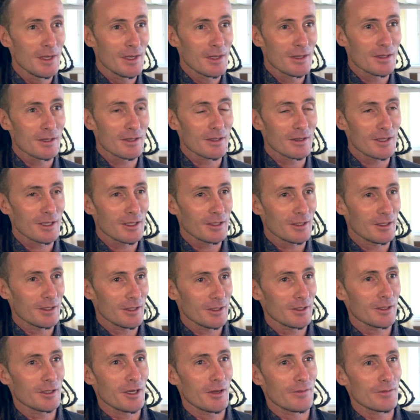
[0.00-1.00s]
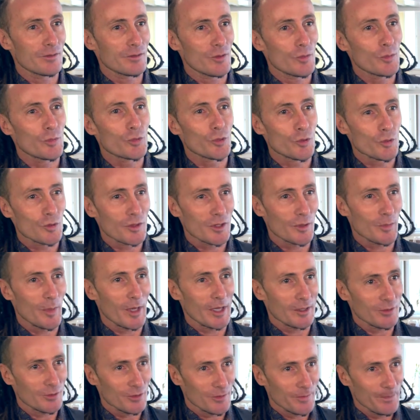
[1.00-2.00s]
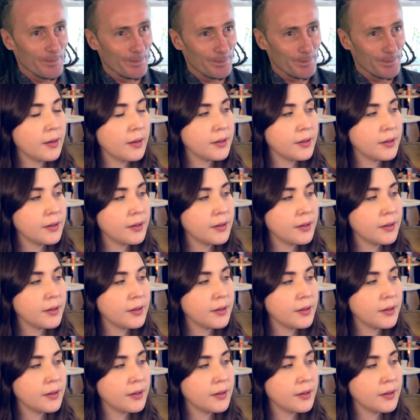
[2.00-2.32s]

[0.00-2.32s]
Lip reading: So they kind of cover a broad spectrum.